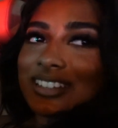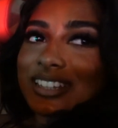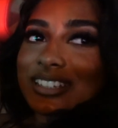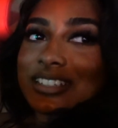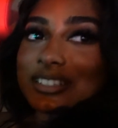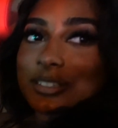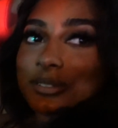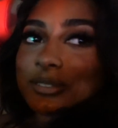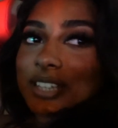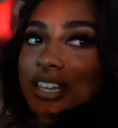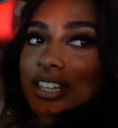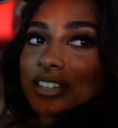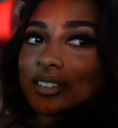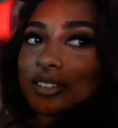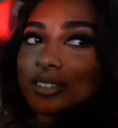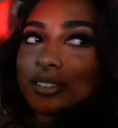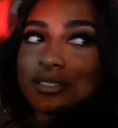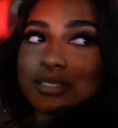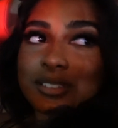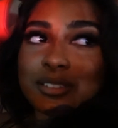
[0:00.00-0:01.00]
That's still 10
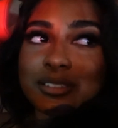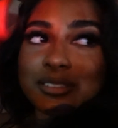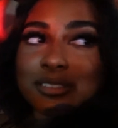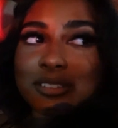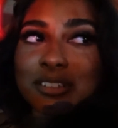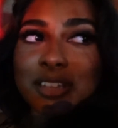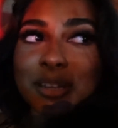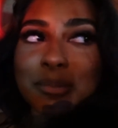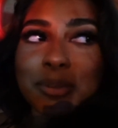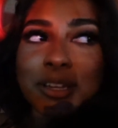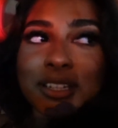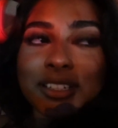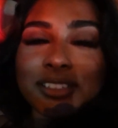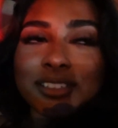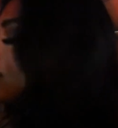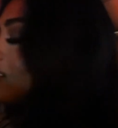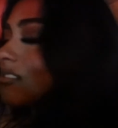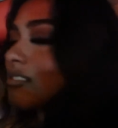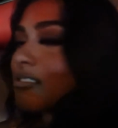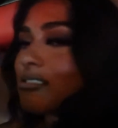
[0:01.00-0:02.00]
though, so it's not that bad.
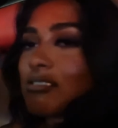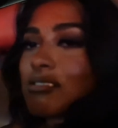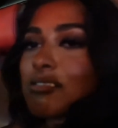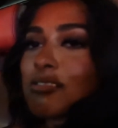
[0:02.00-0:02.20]
Oh.